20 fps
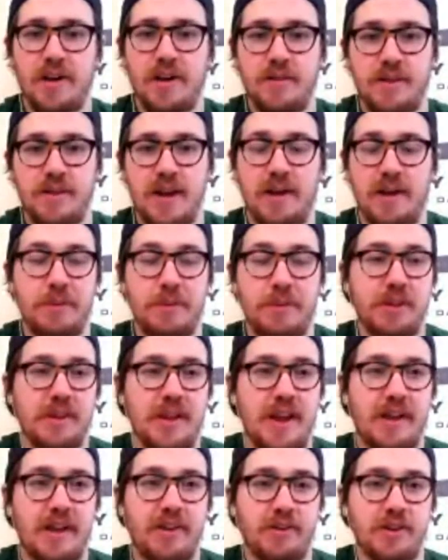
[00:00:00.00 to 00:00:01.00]
I mean,
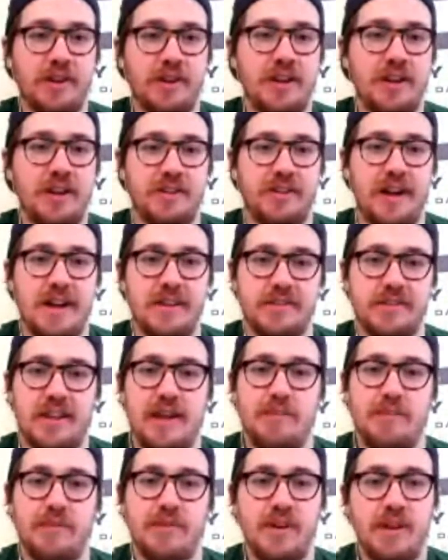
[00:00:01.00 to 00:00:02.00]
yeah, looking at the last
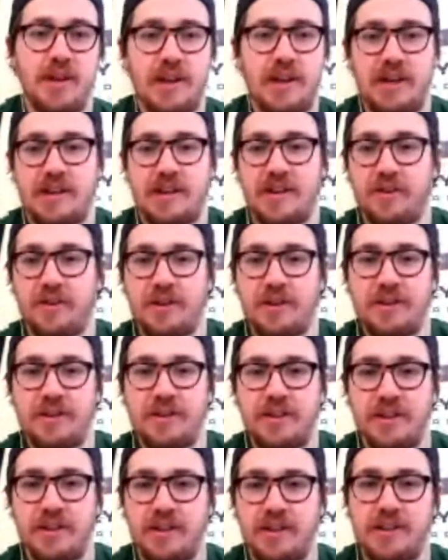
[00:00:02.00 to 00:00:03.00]
game, you know, he
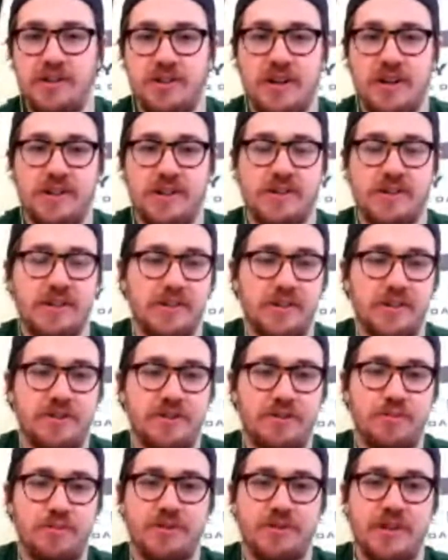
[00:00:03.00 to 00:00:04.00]
shot
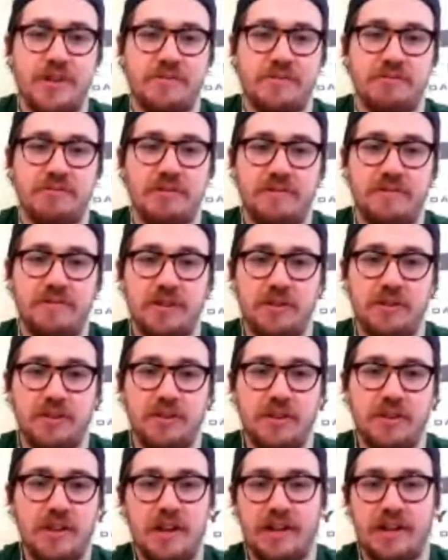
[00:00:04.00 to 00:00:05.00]
62% from the field
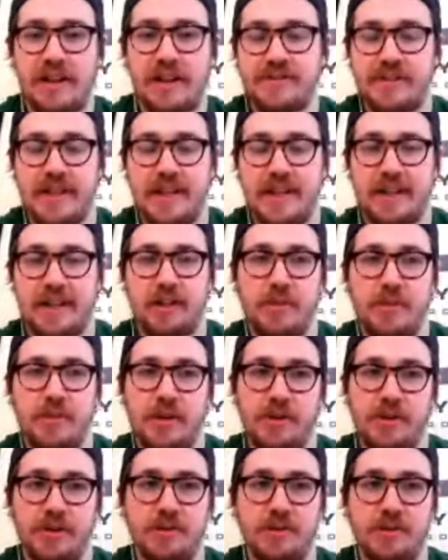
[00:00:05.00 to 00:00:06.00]
against Sacramento,
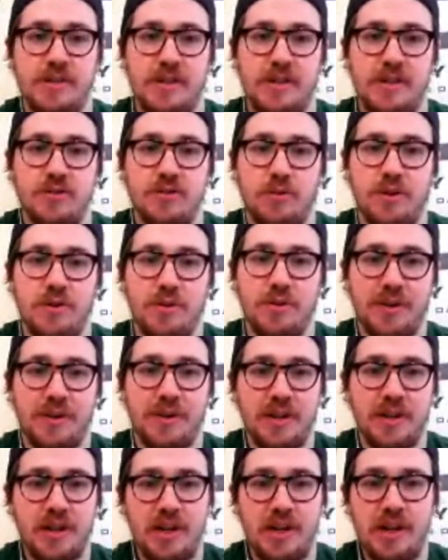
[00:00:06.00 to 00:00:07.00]
13-21.
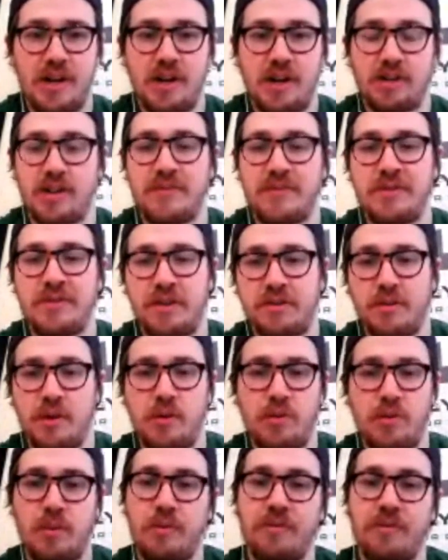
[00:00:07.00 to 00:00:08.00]
11-31
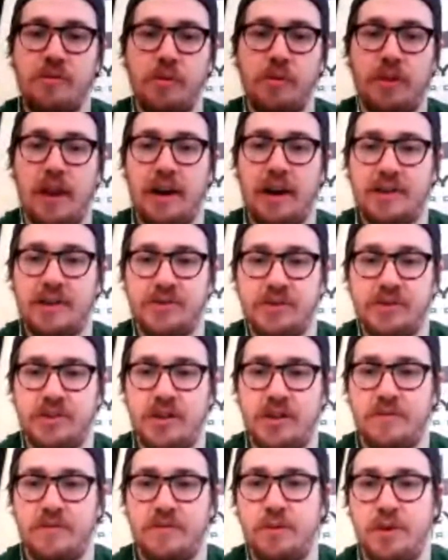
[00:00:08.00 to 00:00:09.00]
before that against a tough
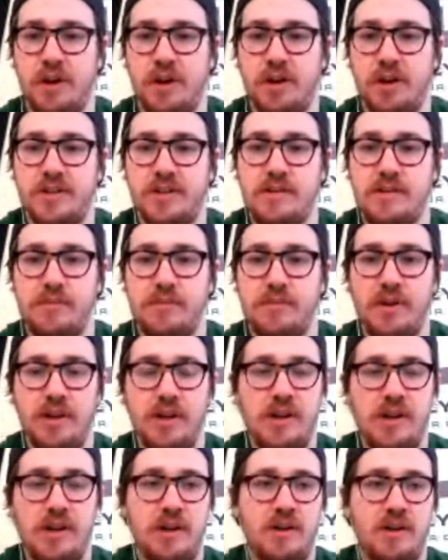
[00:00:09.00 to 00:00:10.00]
Utah team.
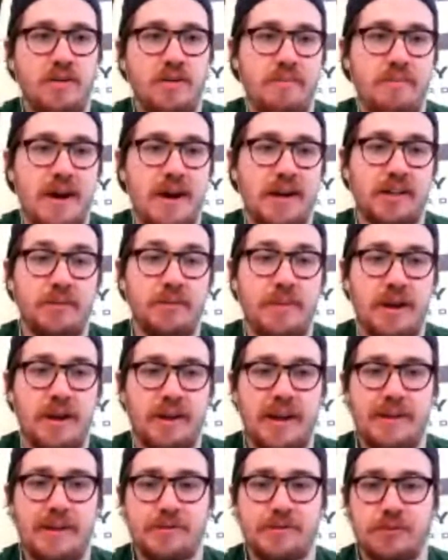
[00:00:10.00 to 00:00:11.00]
Back-to-back
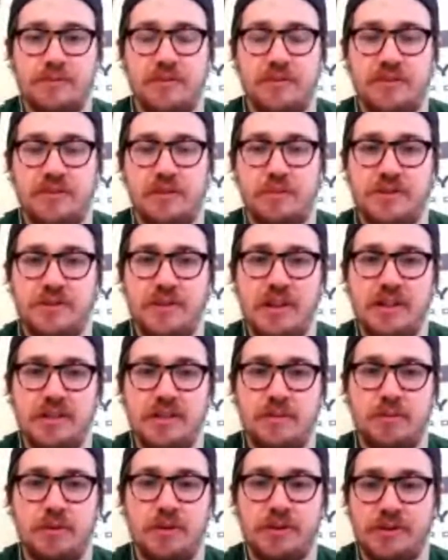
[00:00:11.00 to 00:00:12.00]
games with 50-plus fantasy
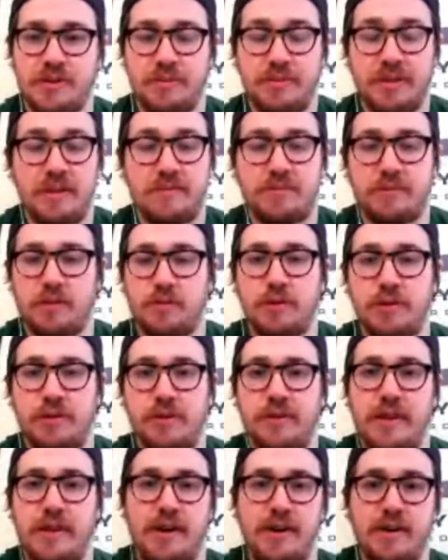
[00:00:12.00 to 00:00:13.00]
points. I'm definitely with you
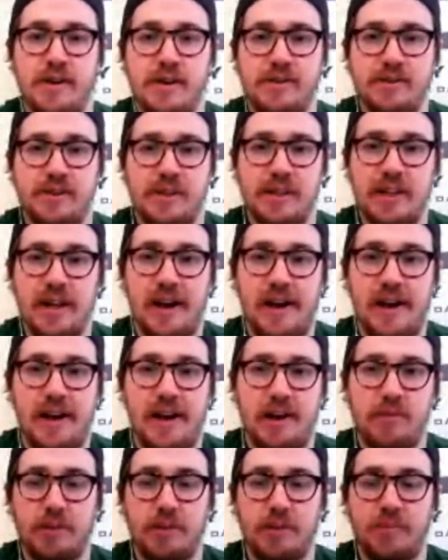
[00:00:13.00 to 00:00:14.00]
there. He's the guy I
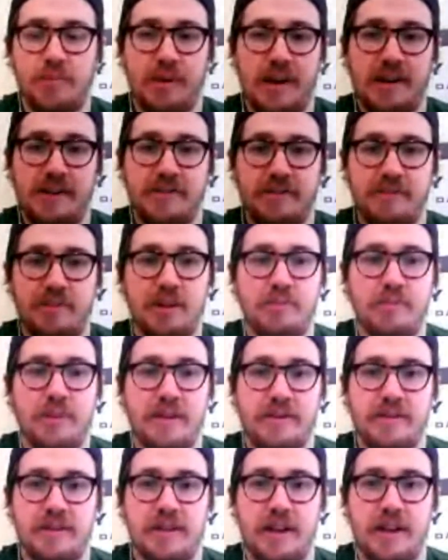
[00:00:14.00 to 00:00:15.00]
want to play out of the big men
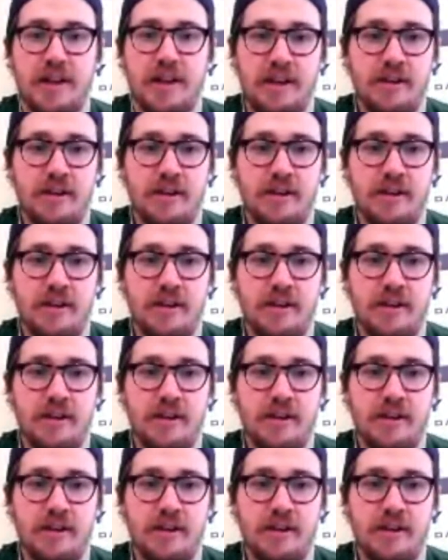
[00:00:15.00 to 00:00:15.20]
tonight.